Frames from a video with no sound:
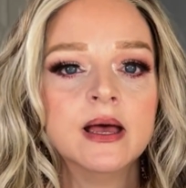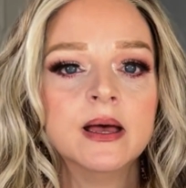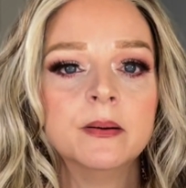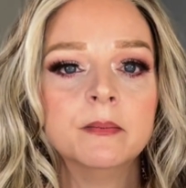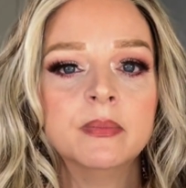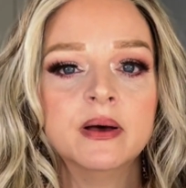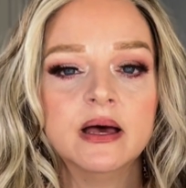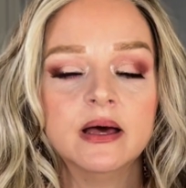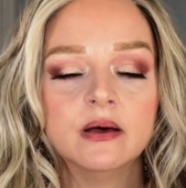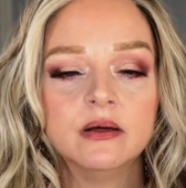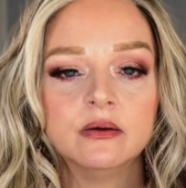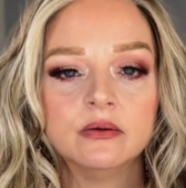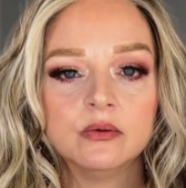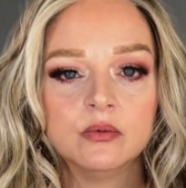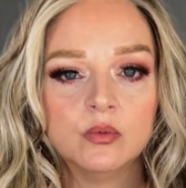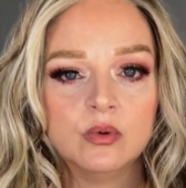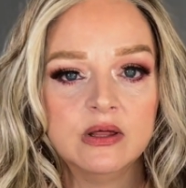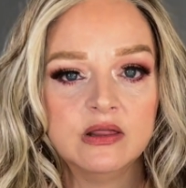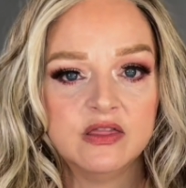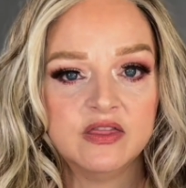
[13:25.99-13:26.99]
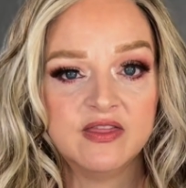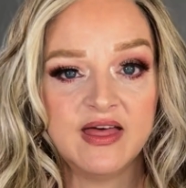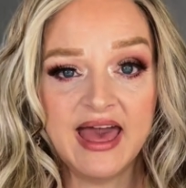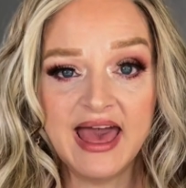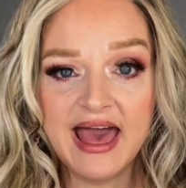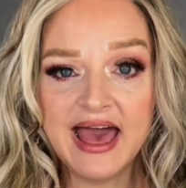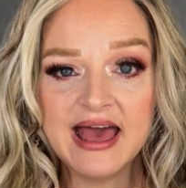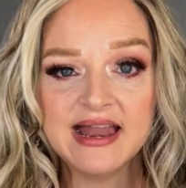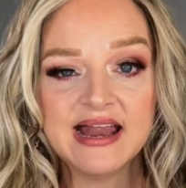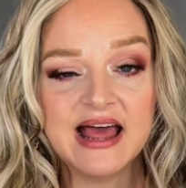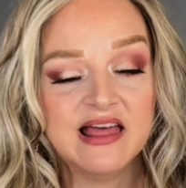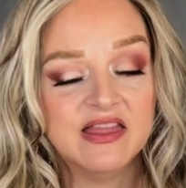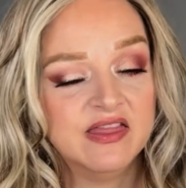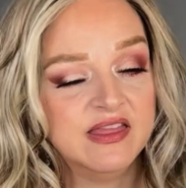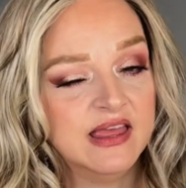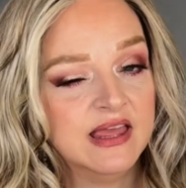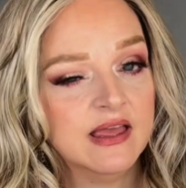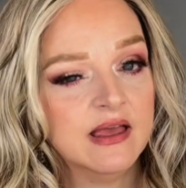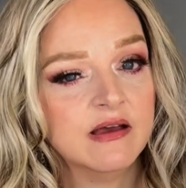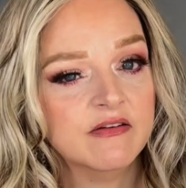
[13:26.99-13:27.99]
But with that, I
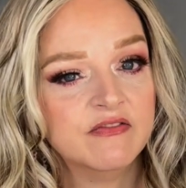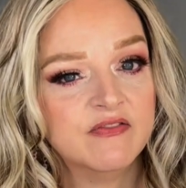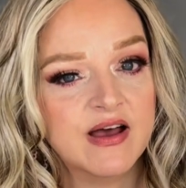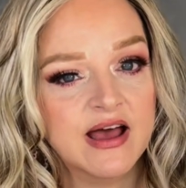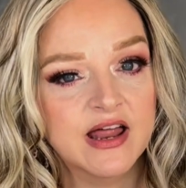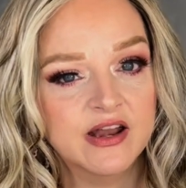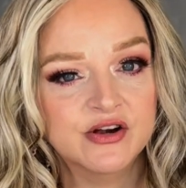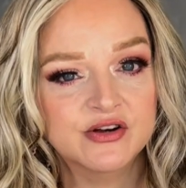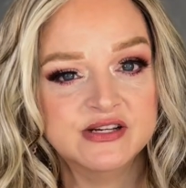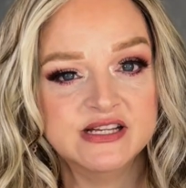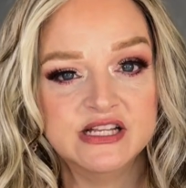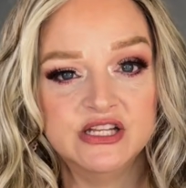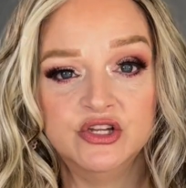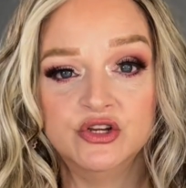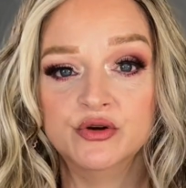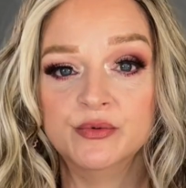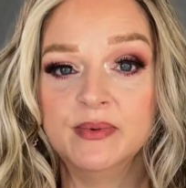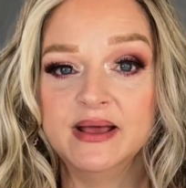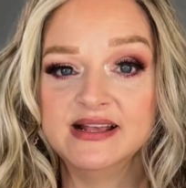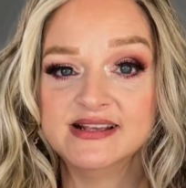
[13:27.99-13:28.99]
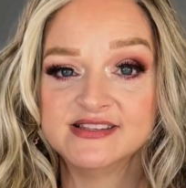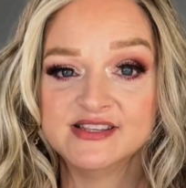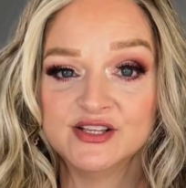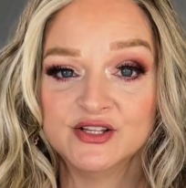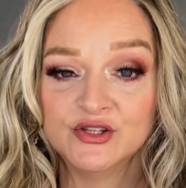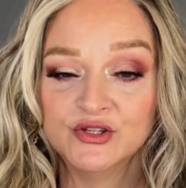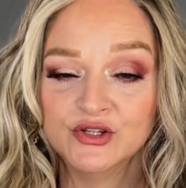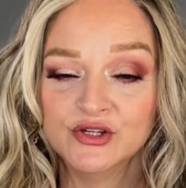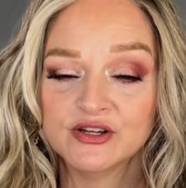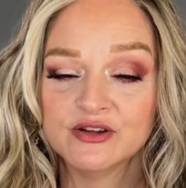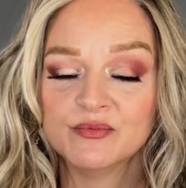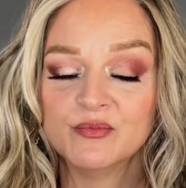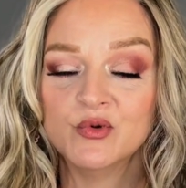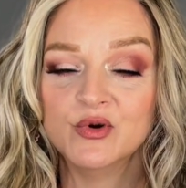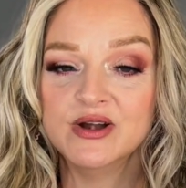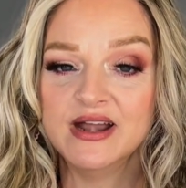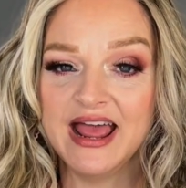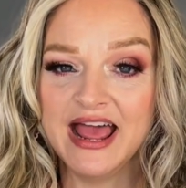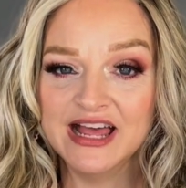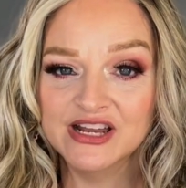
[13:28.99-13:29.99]
think a finer denier makes it look more
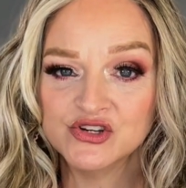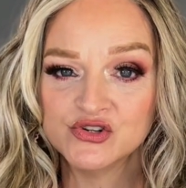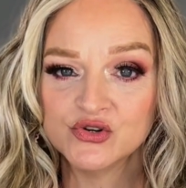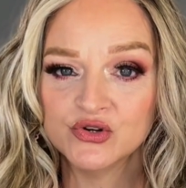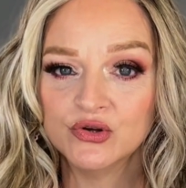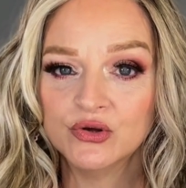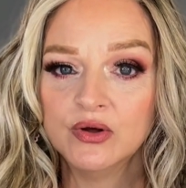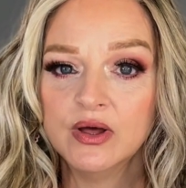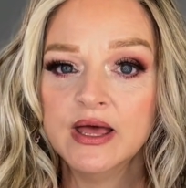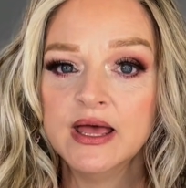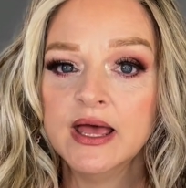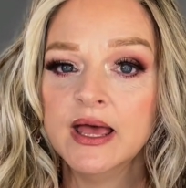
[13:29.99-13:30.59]
natural.